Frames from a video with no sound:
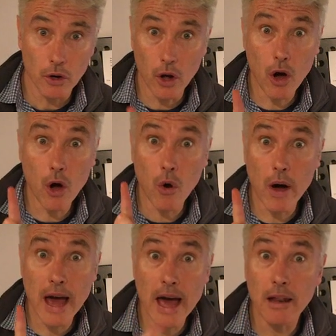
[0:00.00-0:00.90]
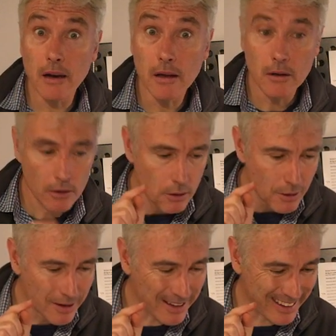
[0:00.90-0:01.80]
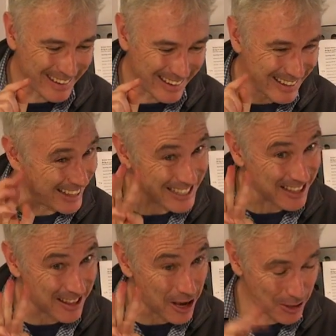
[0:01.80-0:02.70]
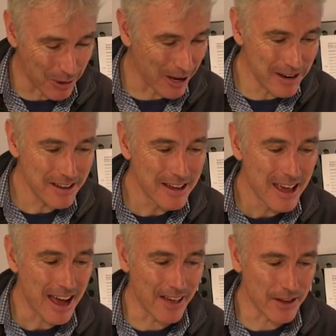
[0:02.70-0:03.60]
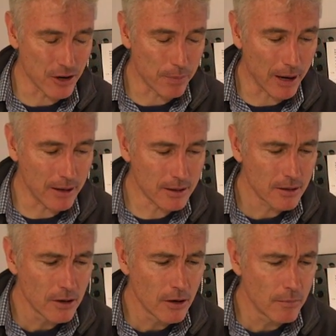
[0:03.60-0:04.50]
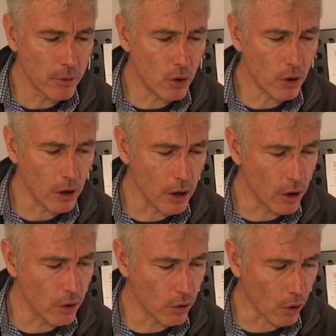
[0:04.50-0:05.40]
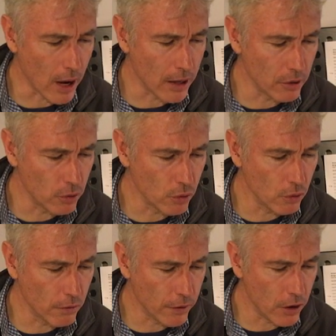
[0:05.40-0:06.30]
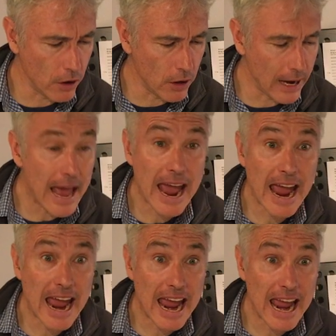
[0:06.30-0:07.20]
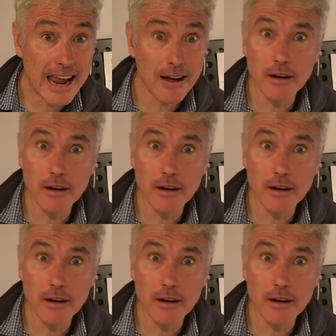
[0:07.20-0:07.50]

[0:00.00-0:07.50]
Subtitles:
Noël. That's the third one. And then your part. Pour le roi Nouvelet.